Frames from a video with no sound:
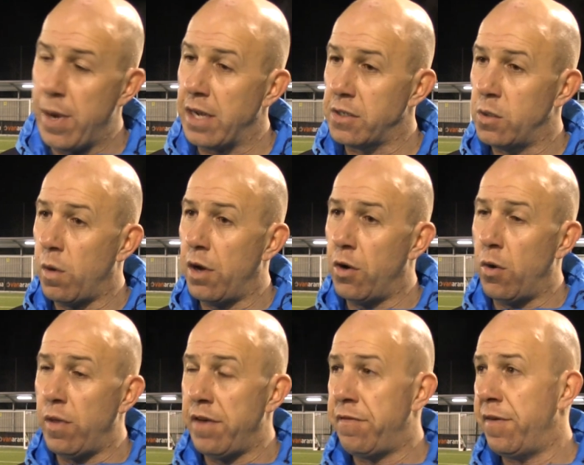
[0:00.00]
back to
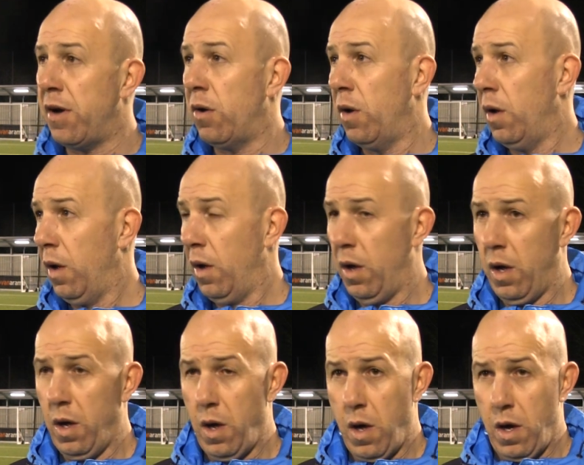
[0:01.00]
1-1. They felt,
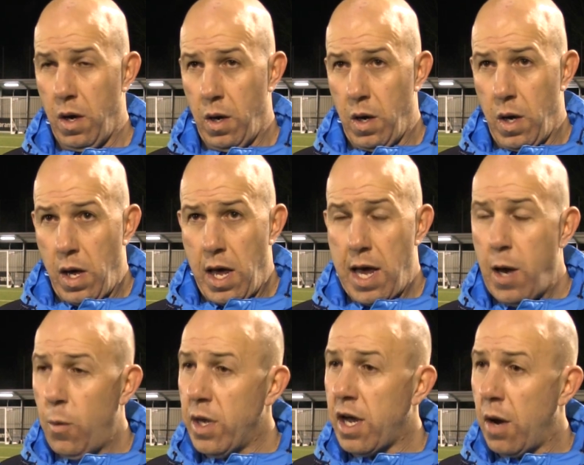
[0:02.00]

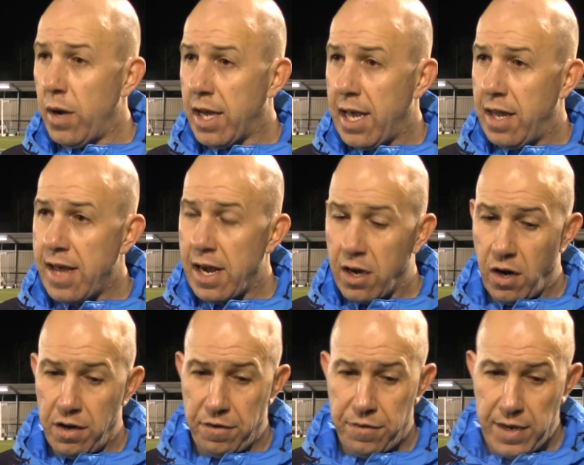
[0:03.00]
here we go again, that
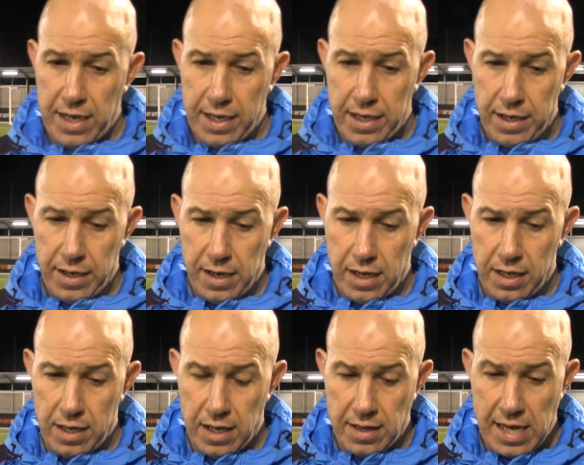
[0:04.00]
kind of feeling.
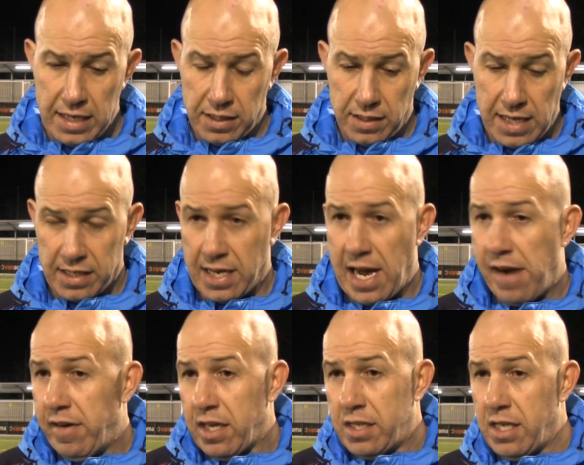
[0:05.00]
And that's
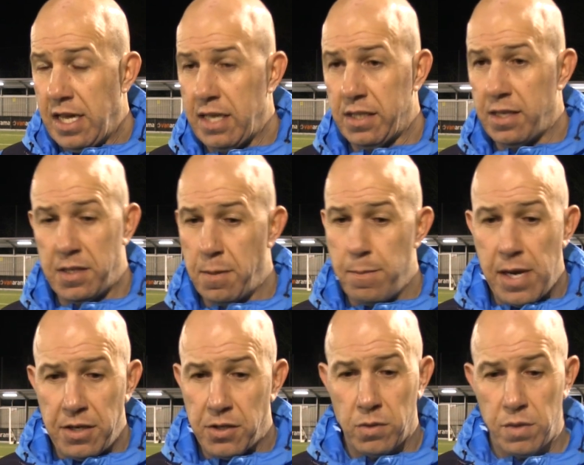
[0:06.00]
character. That's a
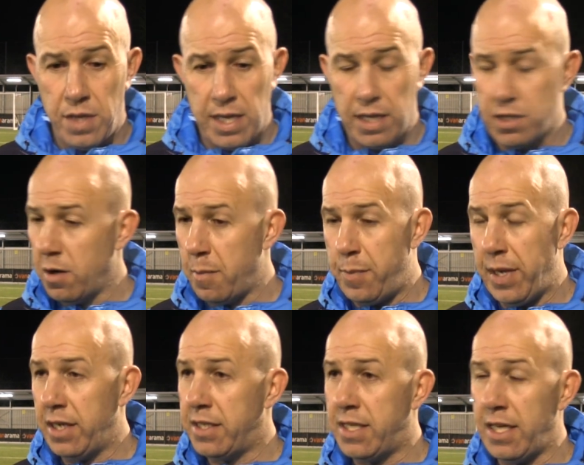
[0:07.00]
mental thing. It's not
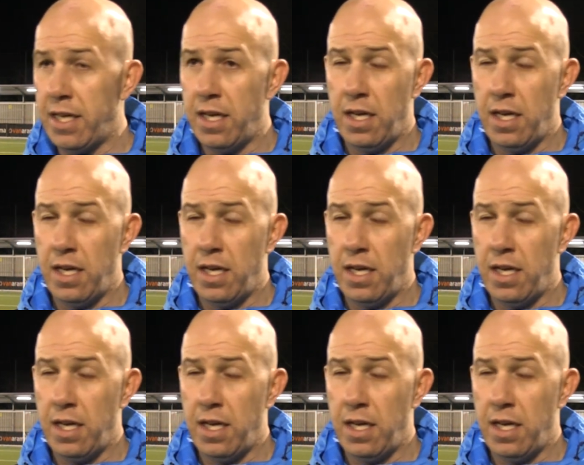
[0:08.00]
ability.